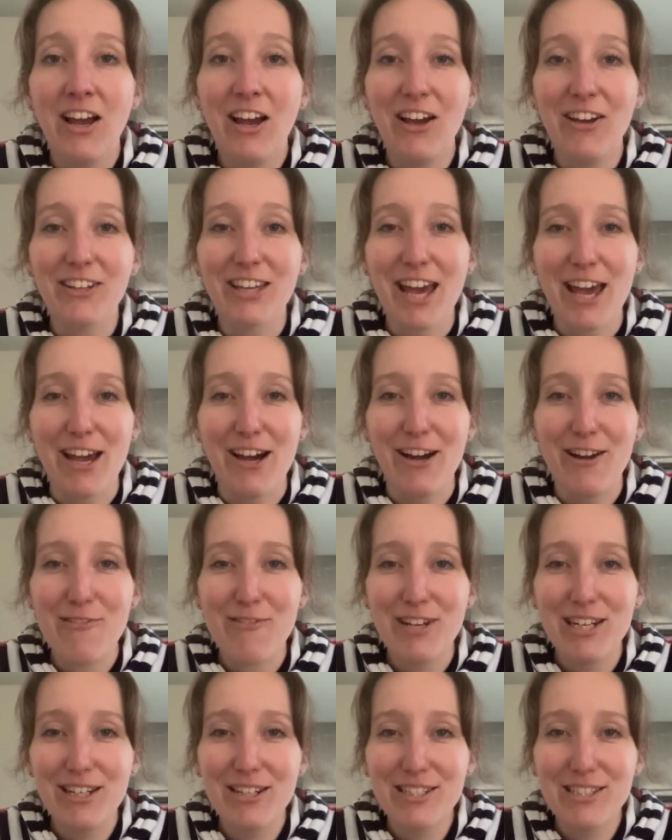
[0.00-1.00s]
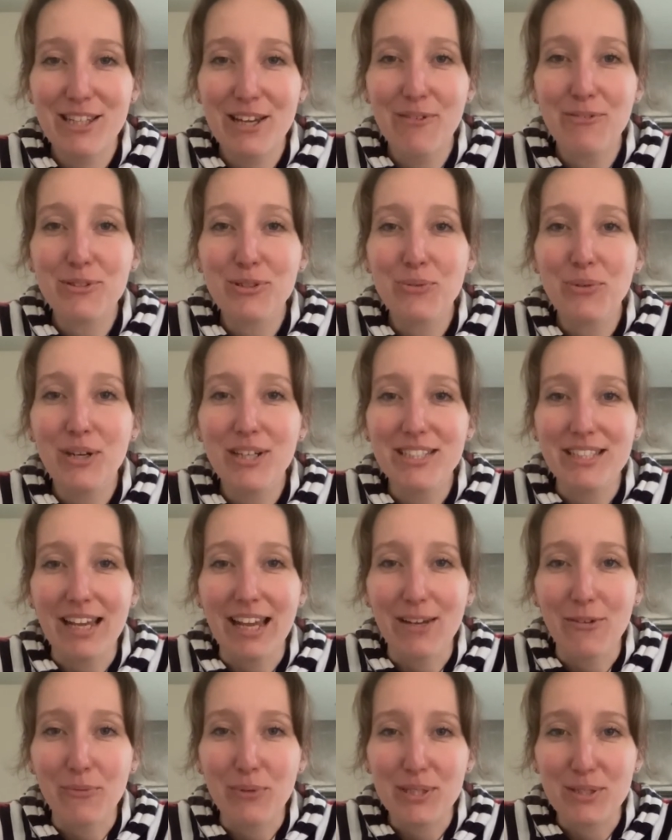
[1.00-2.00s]
Okay, I realised that was quite
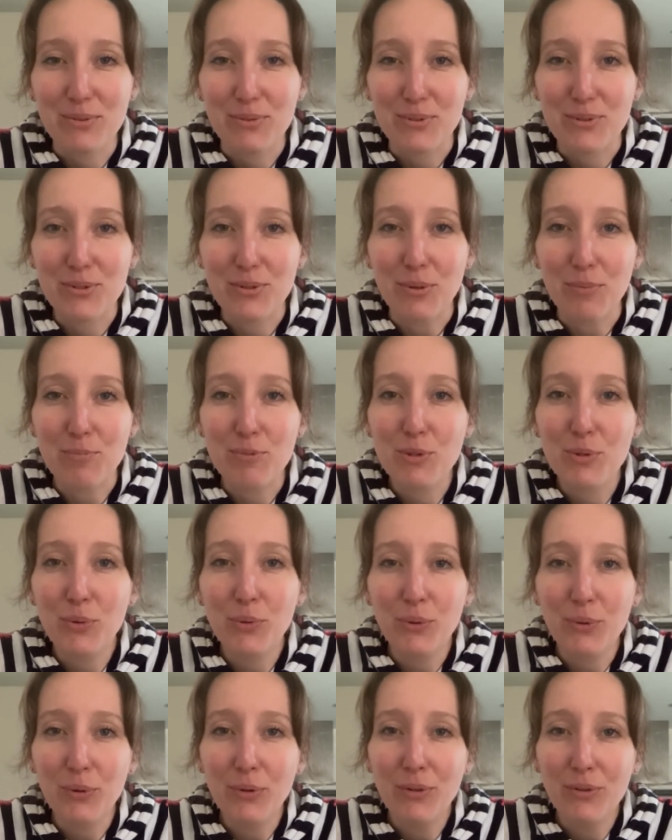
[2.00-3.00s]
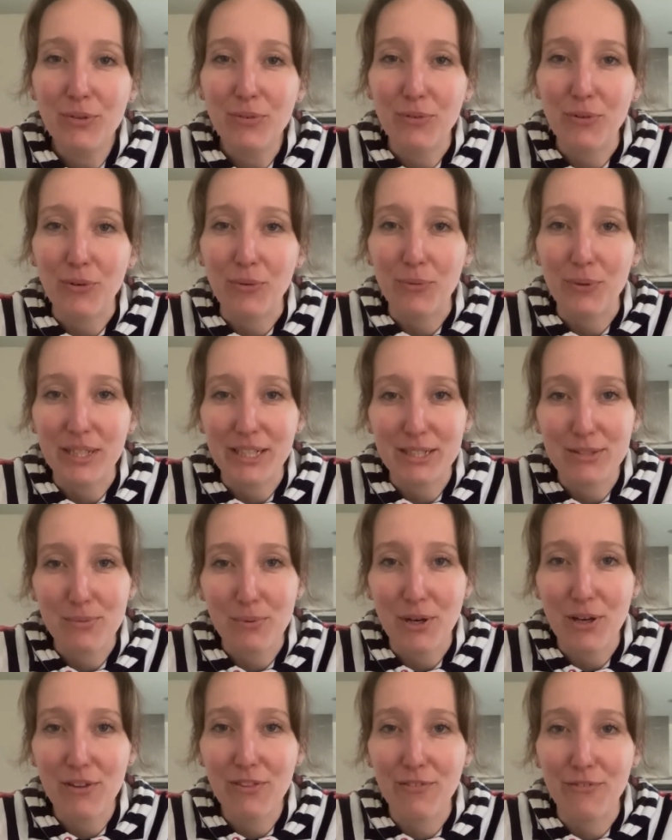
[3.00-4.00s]
a whistle-stop tour through a week's
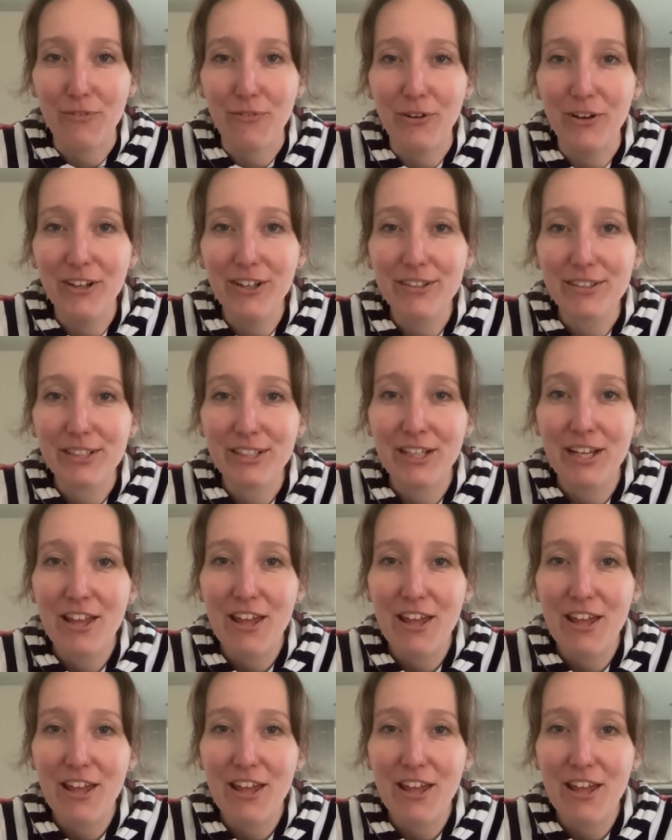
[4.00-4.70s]
worth of work.